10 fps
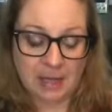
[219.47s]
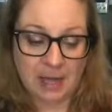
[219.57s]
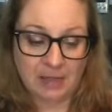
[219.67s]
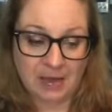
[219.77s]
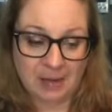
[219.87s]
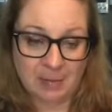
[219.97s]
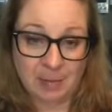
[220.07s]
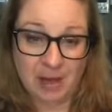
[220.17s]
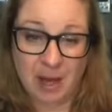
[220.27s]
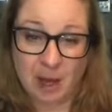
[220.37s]
I think it might
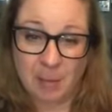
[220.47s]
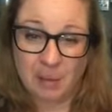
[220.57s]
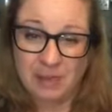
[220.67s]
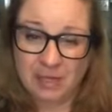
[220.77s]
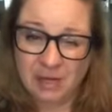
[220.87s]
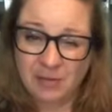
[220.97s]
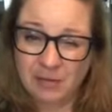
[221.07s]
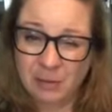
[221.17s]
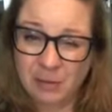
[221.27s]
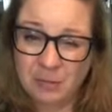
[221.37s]
be a compilation of a
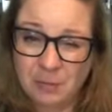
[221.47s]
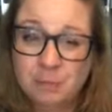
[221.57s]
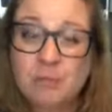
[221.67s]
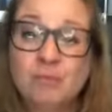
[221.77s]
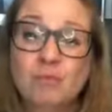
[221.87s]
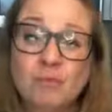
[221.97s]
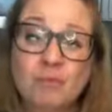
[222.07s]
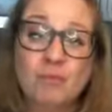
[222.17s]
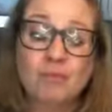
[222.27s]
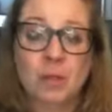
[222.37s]
few.
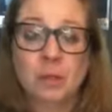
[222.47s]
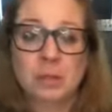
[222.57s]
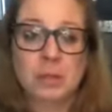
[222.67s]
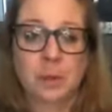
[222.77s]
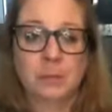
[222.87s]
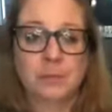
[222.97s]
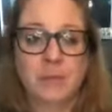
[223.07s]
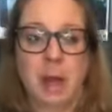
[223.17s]
So yeah.